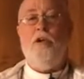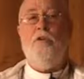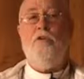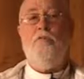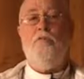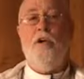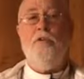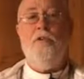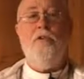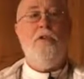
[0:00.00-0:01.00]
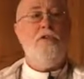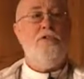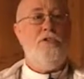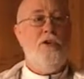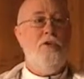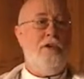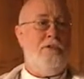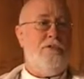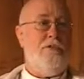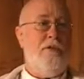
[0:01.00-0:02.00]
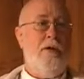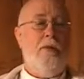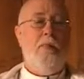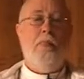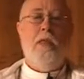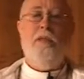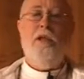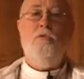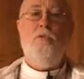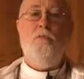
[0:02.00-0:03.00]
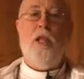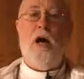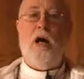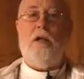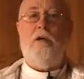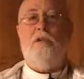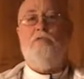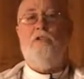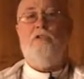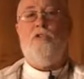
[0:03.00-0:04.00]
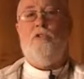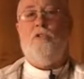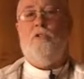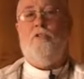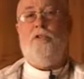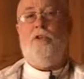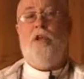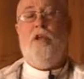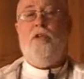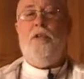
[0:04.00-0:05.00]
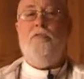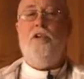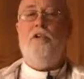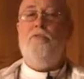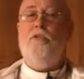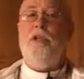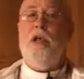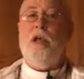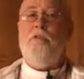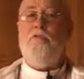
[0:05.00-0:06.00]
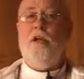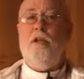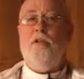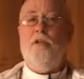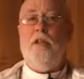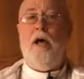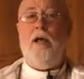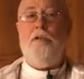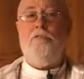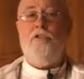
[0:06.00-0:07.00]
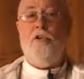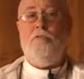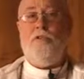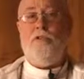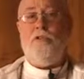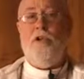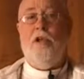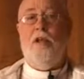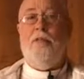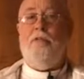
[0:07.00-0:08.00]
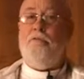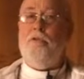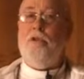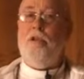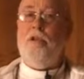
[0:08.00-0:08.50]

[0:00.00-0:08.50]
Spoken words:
are very, very serious, and they will block our devotional service. Even if we have done a lot of service, if